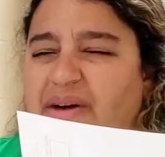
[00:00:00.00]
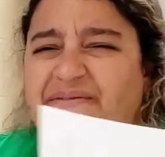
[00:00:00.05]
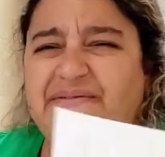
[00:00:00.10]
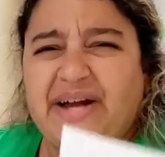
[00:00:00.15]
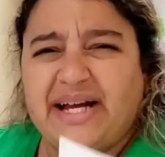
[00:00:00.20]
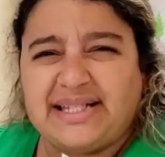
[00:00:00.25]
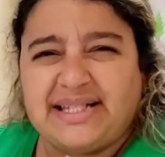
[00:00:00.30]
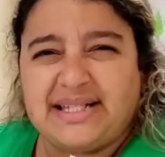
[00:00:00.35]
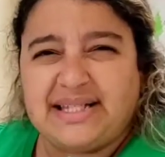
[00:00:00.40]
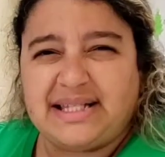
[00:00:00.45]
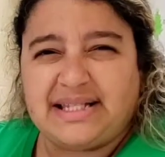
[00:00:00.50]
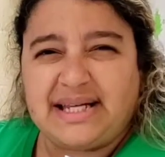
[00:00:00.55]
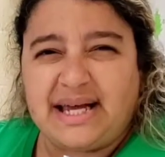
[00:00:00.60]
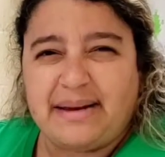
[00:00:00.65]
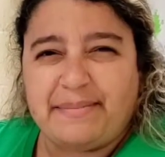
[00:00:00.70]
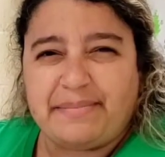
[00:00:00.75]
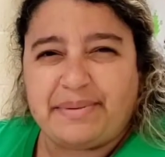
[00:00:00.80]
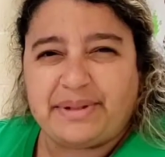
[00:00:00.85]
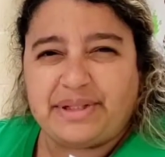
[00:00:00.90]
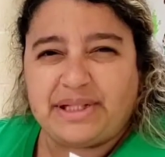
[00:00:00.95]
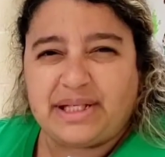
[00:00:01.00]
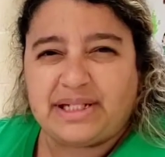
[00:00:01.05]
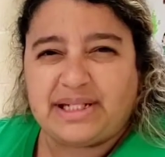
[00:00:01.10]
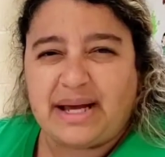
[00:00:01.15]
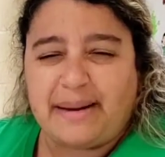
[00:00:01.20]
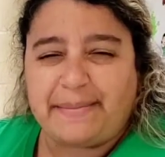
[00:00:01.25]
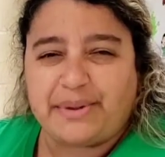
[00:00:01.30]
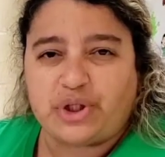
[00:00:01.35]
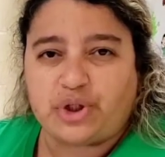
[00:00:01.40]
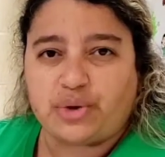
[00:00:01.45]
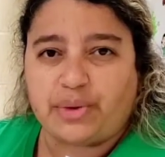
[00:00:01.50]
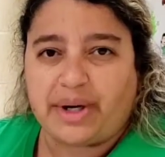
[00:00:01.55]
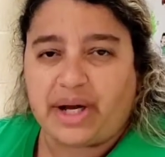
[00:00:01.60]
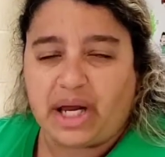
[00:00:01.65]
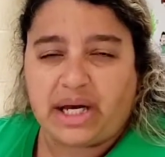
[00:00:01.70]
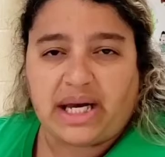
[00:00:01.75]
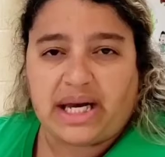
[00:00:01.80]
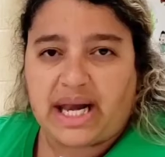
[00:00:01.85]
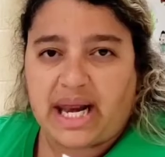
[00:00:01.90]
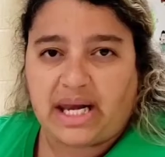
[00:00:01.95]
affected the temperature
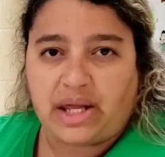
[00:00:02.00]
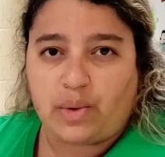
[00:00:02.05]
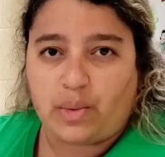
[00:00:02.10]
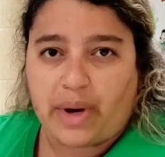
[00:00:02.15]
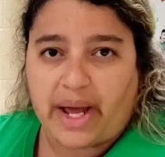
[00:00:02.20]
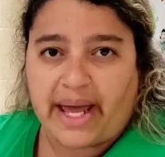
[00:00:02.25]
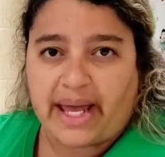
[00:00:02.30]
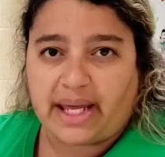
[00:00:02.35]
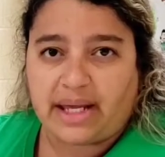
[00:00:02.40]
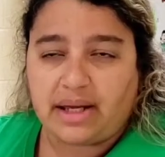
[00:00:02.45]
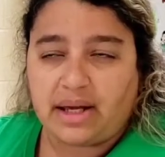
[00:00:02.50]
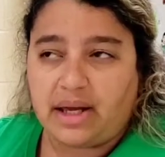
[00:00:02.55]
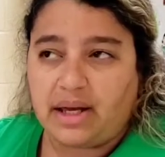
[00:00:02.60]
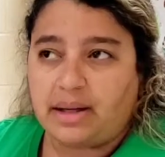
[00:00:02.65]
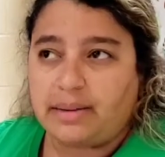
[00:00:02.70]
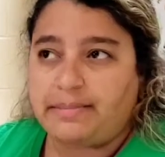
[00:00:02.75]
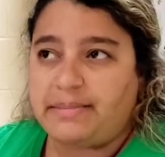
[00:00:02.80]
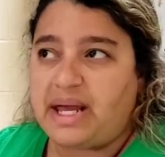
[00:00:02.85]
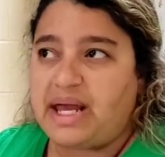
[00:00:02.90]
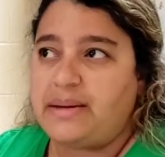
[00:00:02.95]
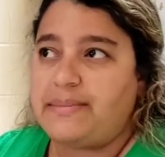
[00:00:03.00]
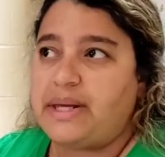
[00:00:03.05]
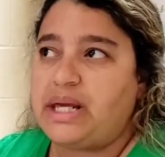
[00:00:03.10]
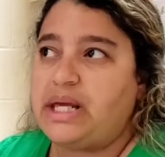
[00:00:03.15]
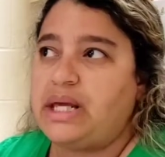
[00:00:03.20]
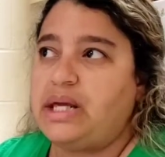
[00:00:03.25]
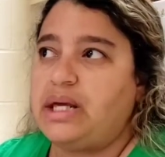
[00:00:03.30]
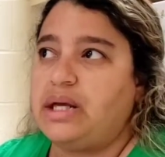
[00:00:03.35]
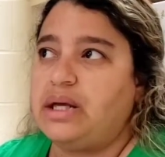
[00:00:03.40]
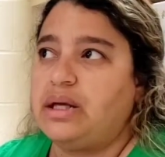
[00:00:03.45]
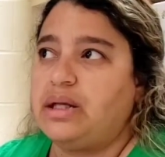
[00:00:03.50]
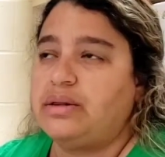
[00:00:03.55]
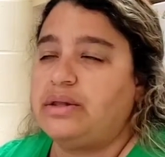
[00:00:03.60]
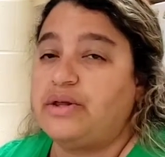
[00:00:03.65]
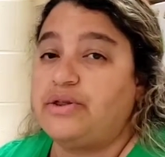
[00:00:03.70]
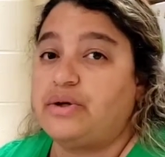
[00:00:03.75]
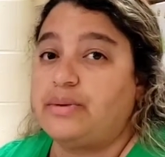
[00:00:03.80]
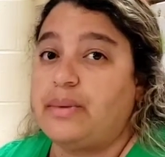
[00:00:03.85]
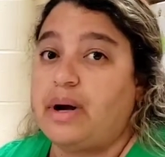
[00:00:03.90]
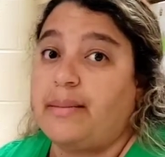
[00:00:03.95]
in any way. Maybe
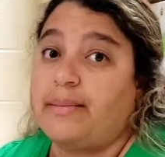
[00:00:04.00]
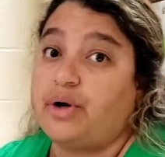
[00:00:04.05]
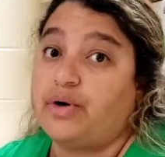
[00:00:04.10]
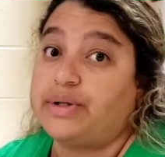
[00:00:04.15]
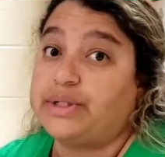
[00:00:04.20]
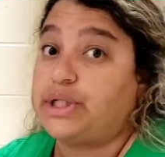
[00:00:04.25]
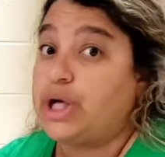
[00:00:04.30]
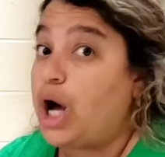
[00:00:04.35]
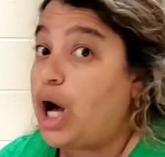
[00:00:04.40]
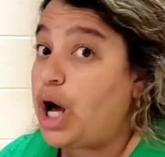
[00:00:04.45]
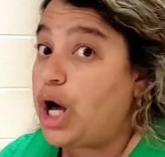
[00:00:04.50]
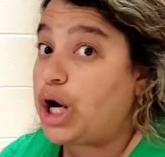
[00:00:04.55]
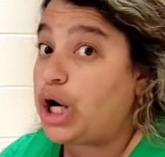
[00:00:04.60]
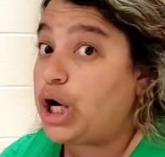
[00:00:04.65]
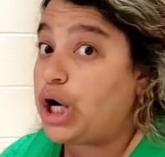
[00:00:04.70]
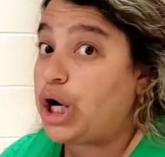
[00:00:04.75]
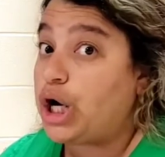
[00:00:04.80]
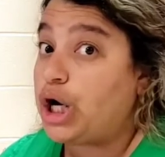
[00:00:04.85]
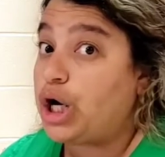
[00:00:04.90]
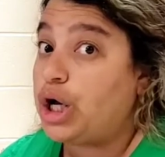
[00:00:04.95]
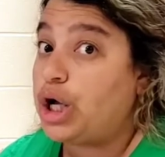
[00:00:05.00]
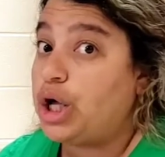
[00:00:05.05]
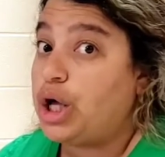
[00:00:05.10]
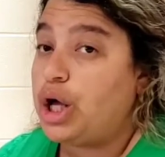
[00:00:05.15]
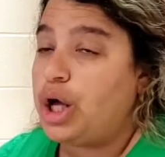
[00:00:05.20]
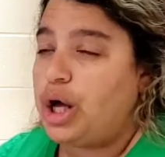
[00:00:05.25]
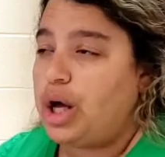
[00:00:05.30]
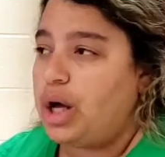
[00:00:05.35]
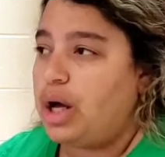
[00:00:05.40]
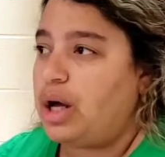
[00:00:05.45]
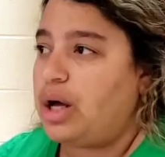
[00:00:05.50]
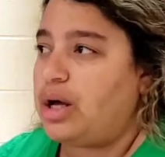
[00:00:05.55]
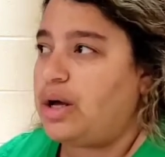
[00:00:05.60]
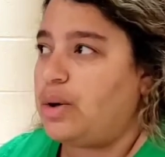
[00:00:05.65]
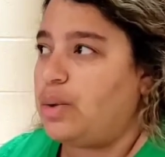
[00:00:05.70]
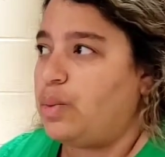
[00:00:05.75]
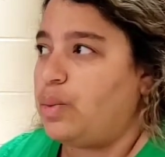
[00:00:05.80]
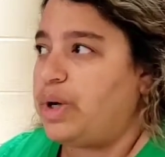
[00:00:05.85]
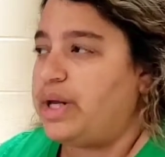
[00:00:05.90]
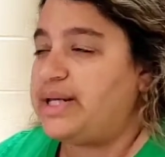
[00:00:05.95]
the thermometer is hotter.
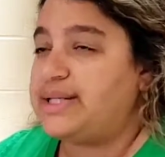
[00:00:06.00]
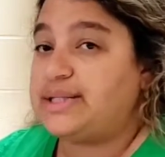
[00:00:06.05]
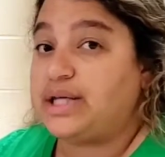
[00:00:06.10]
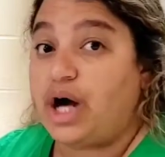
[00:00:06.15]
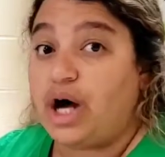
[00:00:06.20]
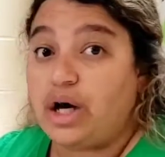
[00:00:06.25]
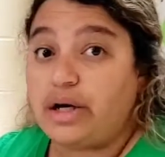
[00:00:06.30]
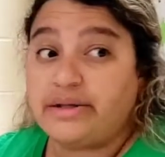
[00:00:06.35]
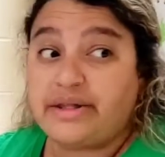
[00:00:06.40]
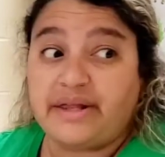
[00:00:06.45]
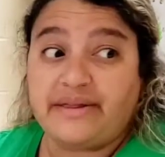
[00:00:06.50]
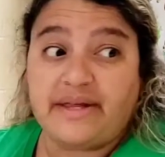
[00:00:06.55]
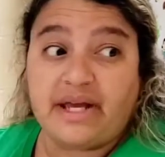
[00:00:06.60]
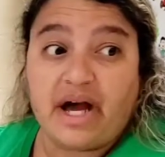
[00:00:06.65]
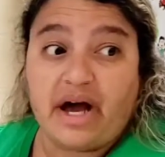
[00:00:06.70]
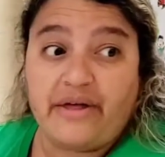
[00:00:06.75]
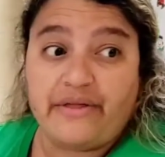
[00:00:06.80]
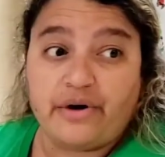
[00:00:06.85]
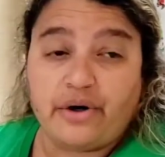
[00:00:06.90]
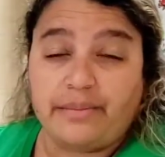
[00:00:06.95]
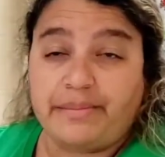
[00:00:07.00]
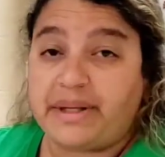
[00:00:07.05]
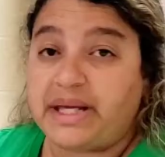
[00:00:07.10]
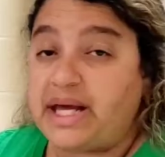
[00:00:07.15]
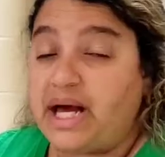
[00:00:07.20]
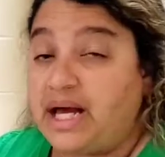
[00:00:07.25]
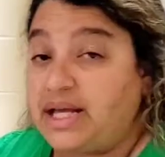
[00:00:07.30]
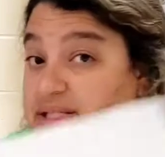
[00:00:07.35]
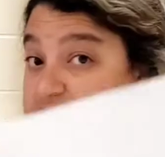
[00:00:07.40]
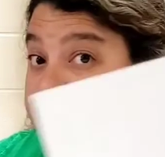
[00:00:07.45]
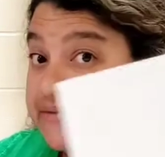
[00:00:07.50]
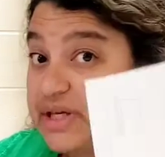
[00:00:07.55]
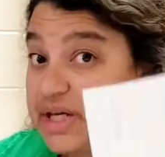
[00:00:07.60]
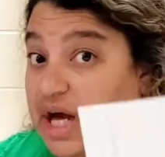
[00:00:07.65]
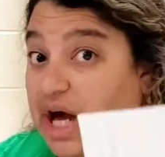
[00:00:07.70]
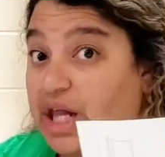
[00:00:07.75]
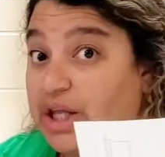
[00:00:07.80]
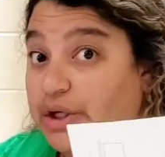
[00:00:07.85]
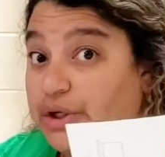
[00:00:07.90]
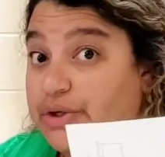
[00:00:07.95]
One is hotter than the other because of the
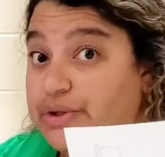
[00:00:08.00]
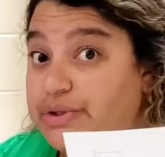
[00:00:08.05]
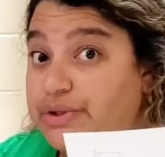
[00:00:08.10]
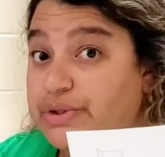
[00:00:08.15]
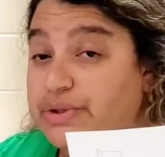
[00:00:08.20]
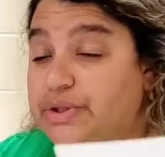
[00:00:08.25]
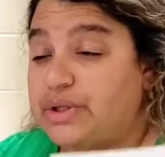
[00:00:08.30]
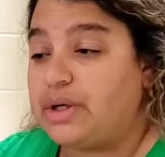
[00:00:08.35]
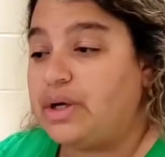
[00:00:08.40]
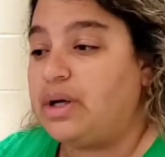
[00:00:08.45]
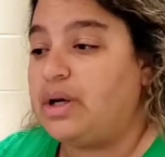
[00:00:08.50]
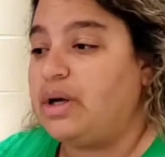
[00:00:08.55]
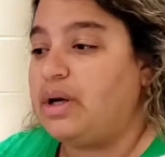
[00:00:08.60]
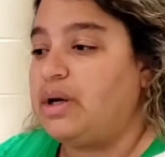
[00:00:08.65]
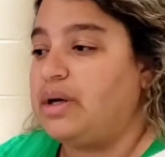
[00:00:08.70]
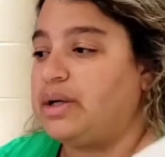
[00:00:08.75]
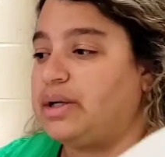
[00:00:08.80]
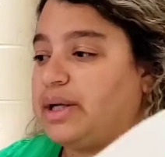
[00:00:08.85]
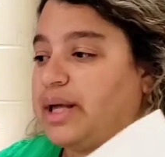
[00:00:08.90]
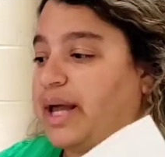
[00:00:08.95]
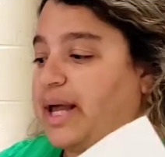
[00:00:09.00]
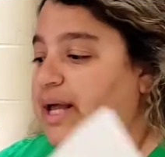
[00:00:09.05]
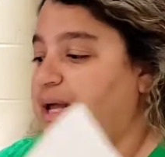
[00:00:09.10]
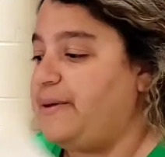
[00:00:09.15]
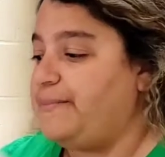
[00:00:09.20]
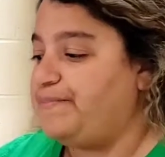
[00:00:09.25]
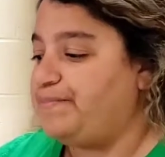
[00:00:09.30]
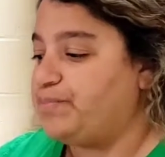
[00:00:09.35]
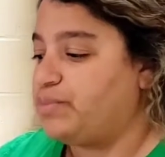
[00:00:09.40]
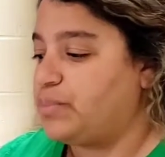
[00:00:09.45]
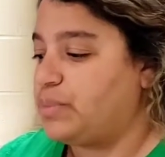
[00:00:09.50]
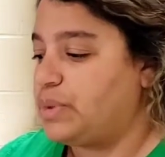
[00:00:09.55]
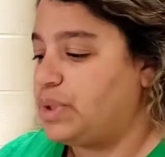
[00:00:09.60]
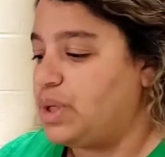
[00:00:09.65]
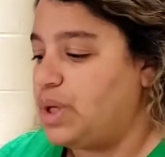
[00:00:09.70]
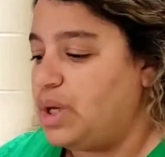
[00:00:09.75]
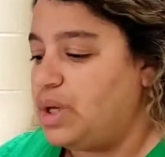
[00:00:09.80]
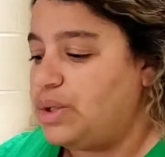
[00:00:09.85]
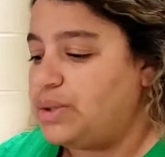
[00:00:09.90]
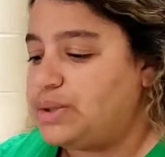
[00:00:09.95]
colors. Okay?
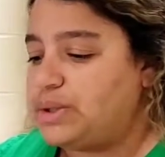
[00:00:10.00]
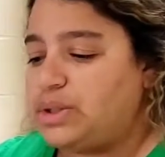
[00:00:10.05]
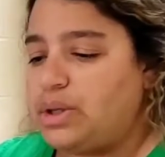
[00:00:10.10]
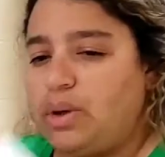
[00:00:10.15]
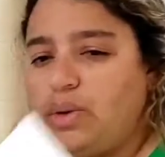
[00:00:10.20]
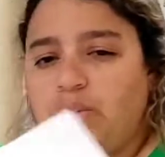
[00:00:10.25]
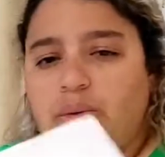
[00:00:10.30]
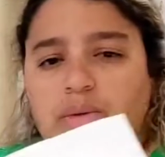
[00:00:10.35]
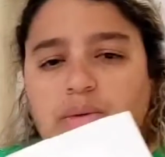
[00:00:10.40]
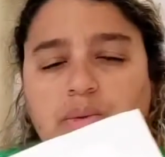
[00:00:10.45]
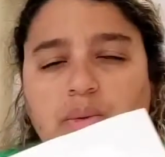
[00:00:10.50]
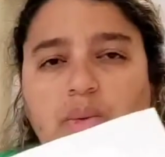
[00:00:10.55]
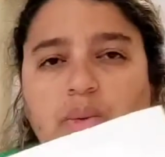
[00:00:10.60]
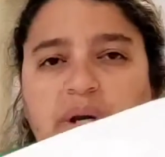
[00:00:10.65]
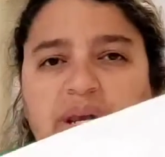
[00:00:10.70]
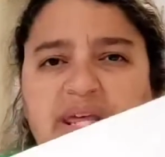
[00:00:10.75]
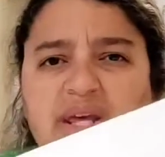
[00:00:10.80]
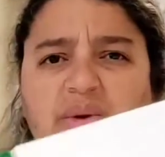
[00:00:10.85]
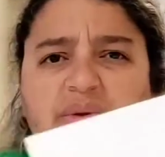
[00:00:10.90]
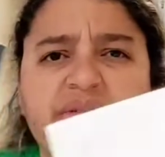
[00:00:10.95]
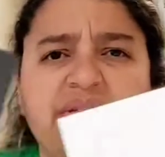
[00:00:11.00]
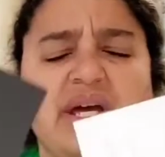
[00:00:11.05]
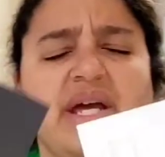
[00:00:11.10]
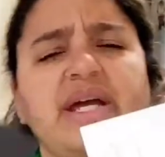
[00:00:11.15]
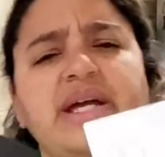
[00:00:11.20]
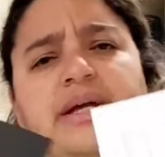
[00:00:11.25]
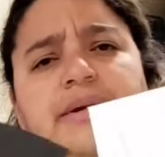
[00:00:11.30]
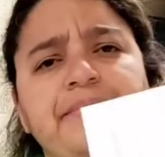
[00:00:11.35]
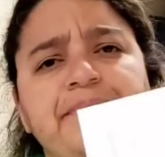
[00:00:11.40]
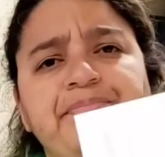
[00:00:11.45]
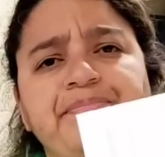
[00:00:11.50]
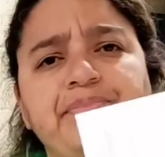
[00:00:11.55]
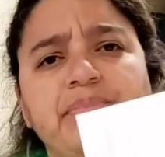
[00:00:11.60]
So, what do you think?